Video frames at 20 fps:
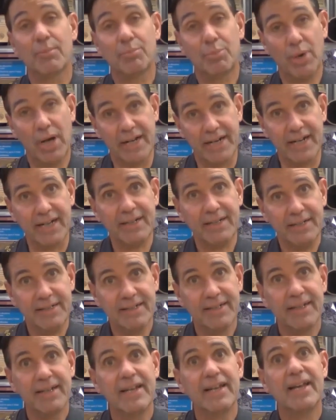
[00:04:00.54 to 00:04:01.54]
product
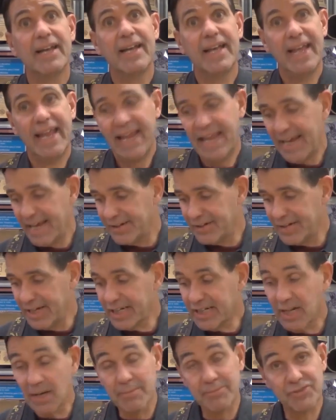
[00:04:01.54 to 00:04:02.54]
and
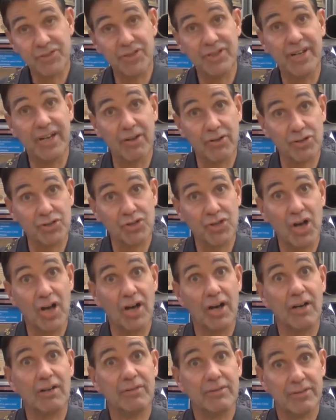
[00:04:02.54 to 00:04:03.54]
it comes in
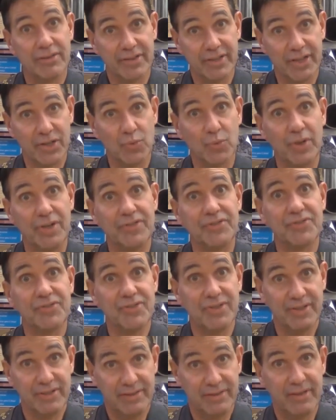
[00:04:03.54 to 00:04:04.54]
aerosol,
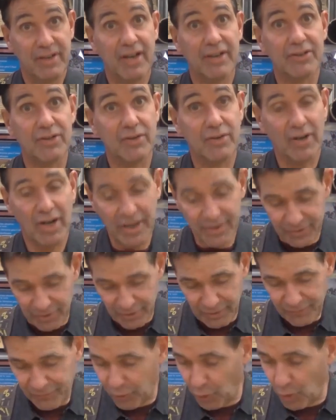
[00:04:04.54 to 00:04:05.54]
liquids, other
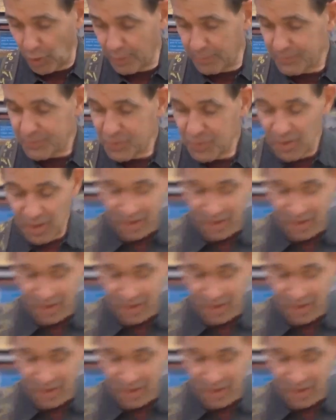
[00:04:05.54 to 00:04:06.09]
other forms.